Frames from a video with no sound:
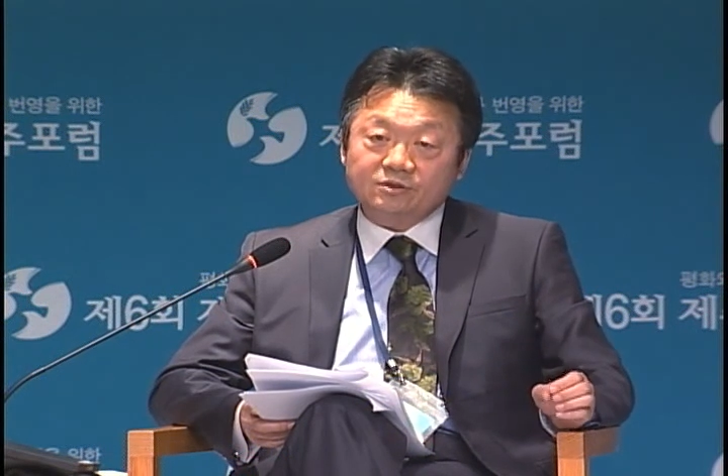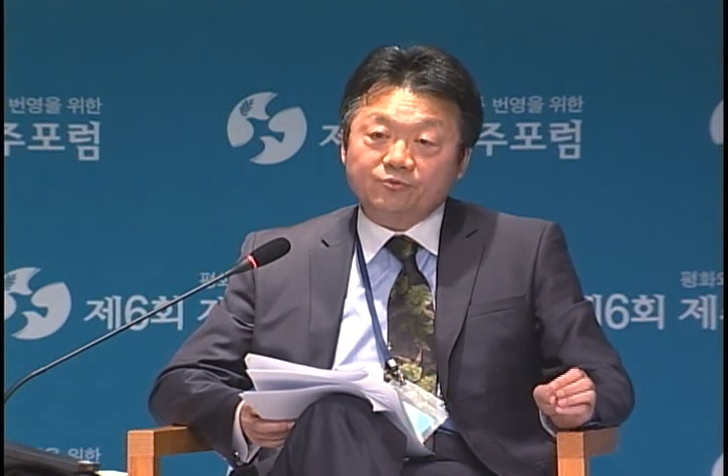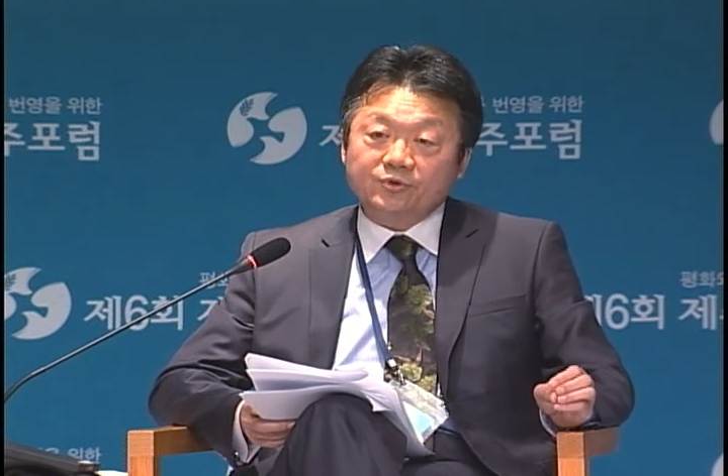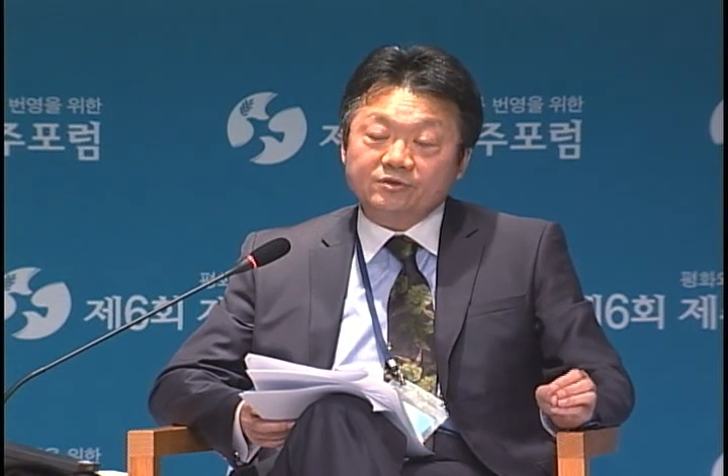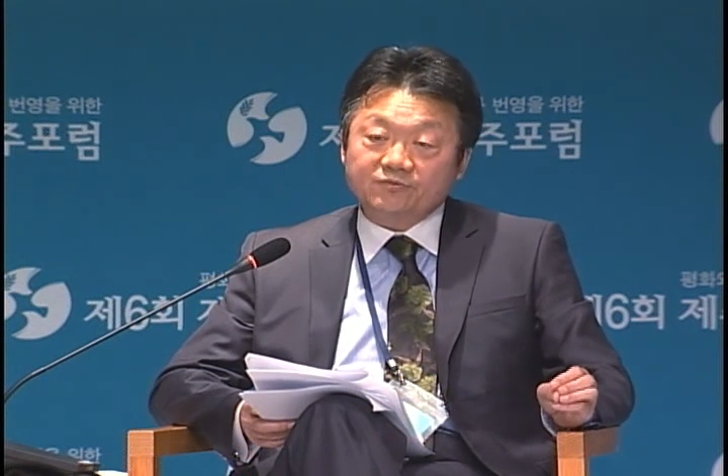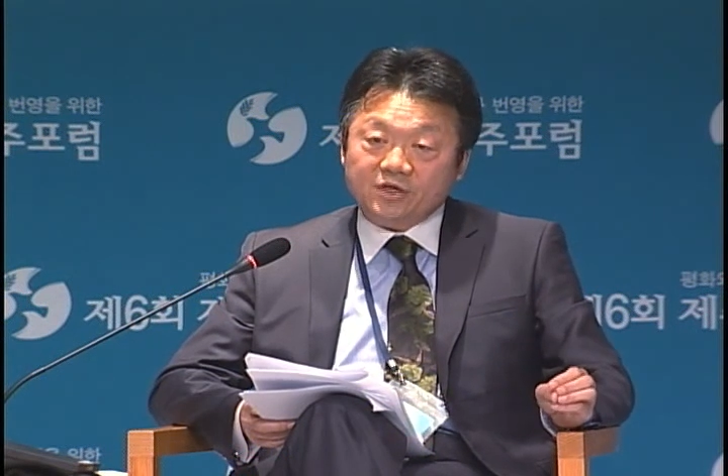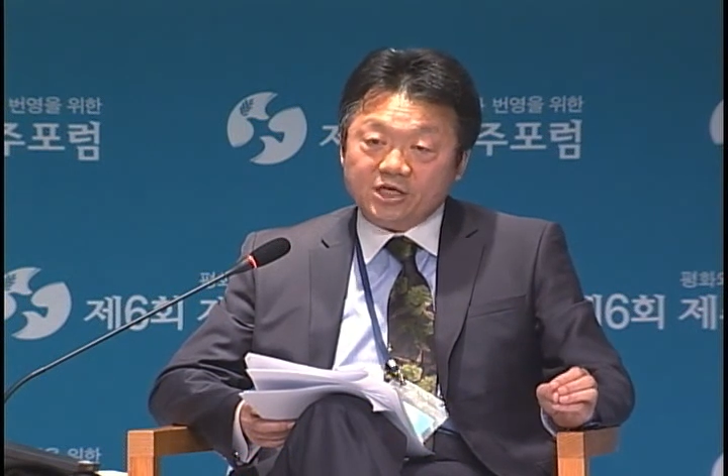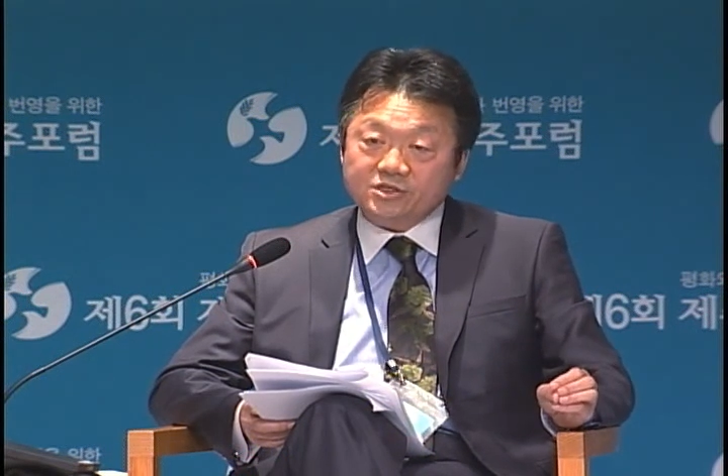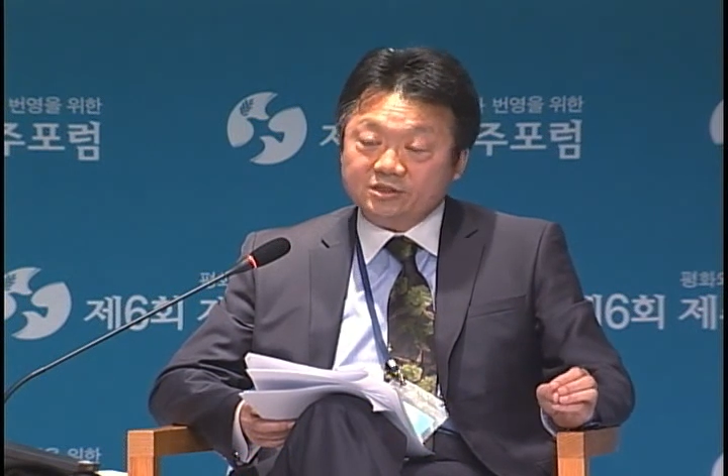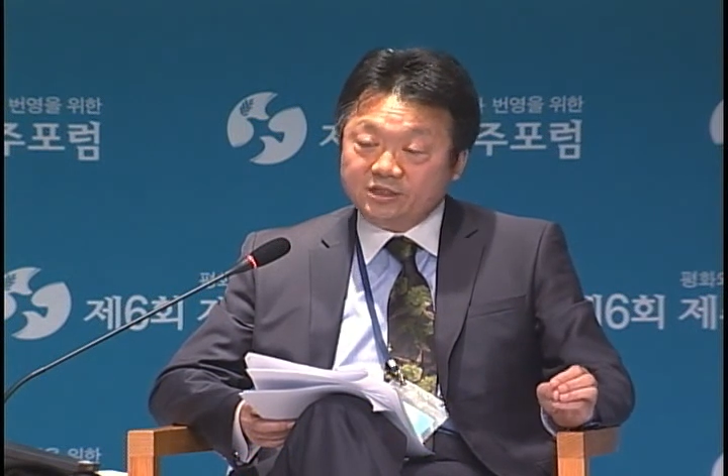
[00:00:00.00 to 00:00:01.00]

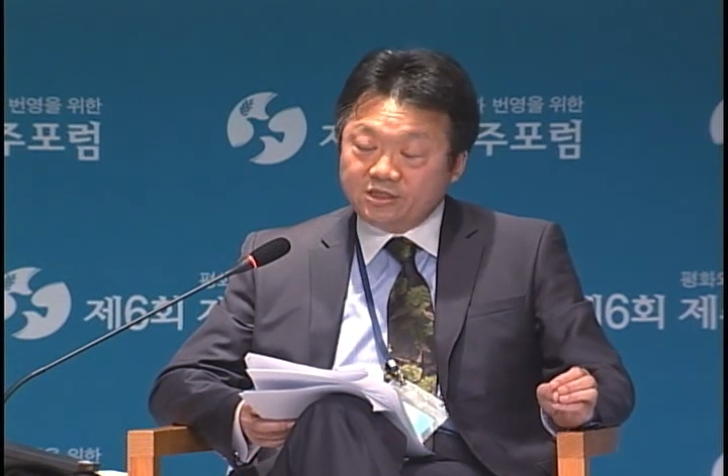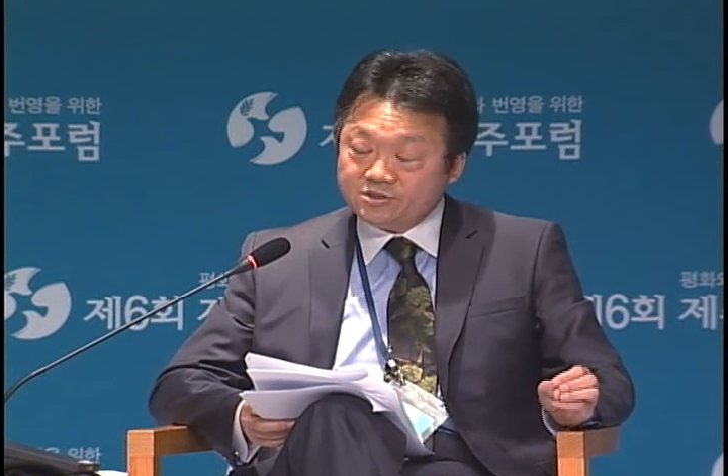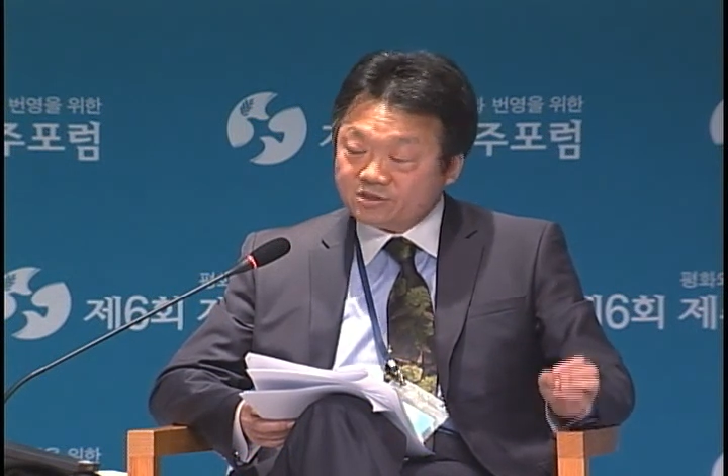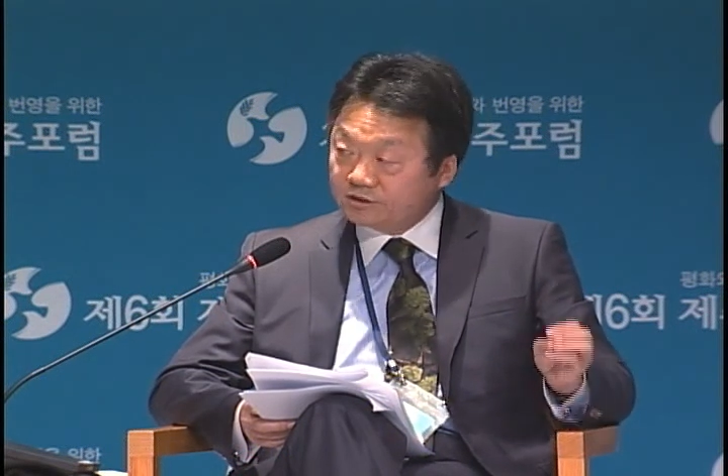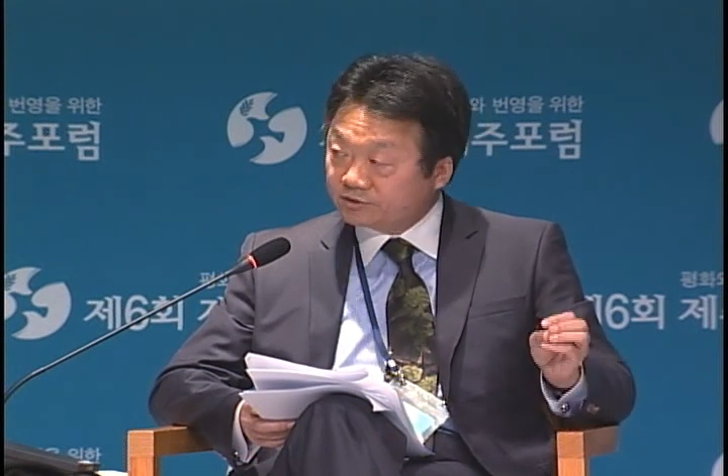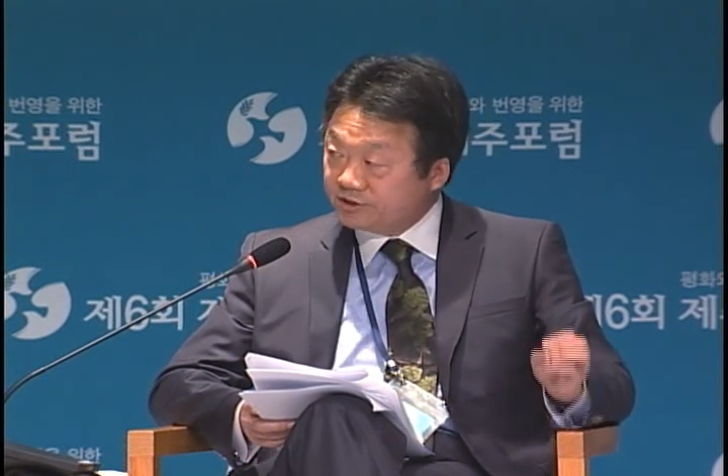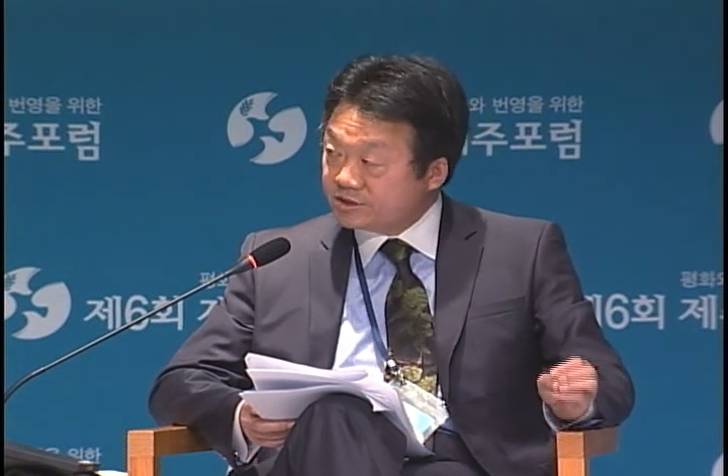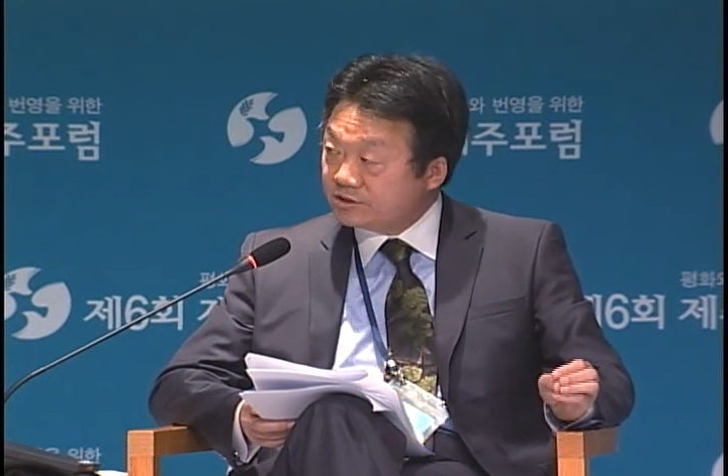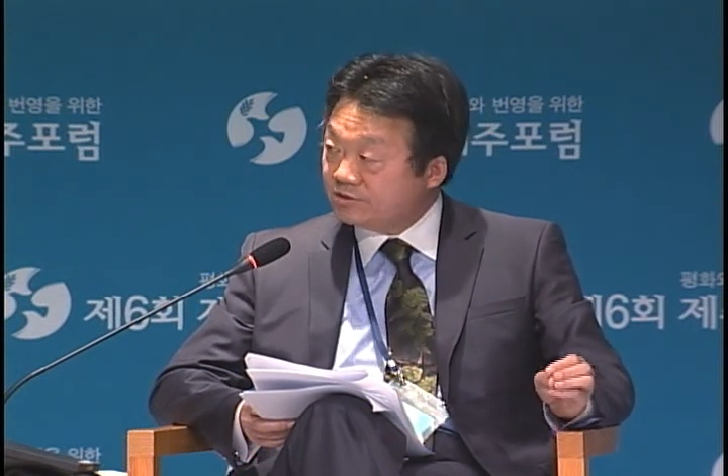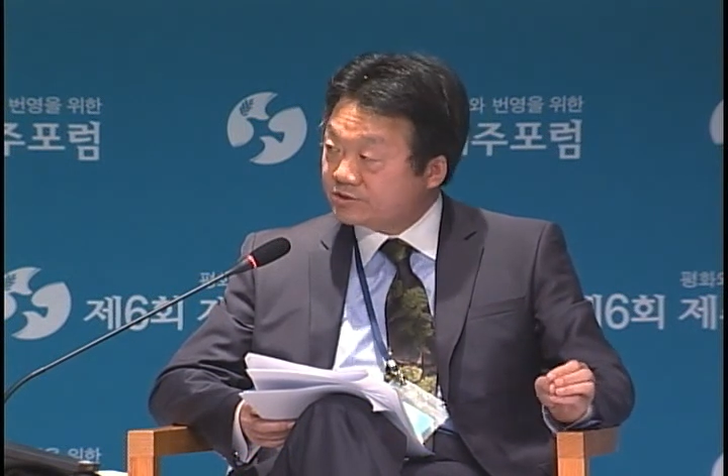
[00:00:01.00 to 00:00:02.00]
reunification is
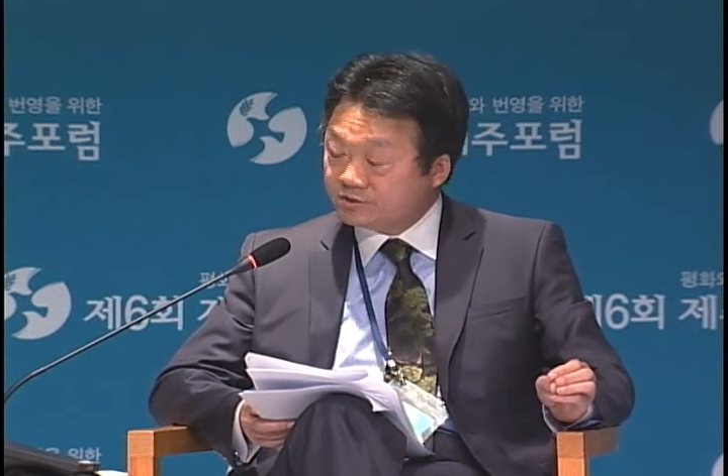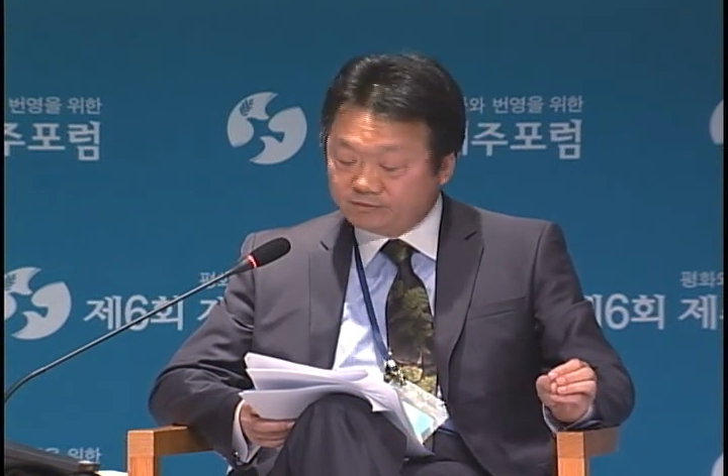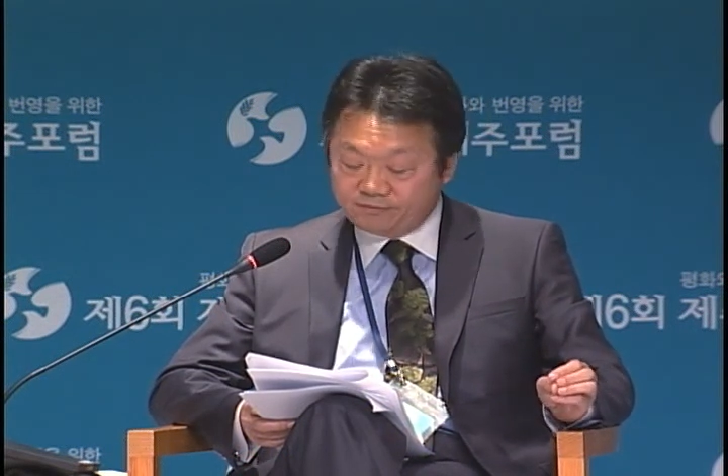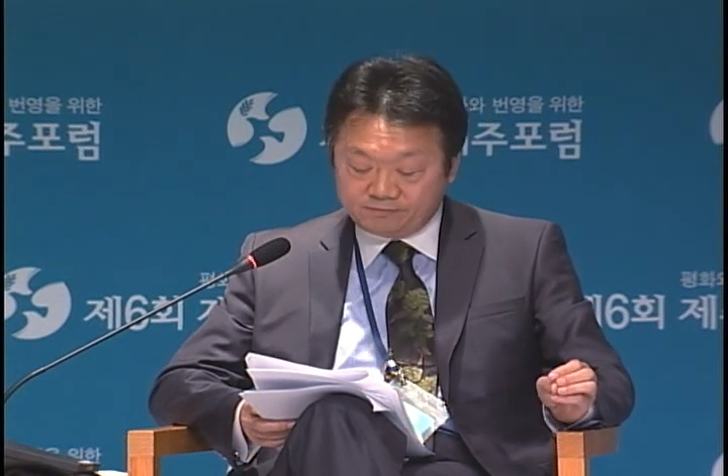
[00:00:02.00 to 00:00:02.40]
increasing also.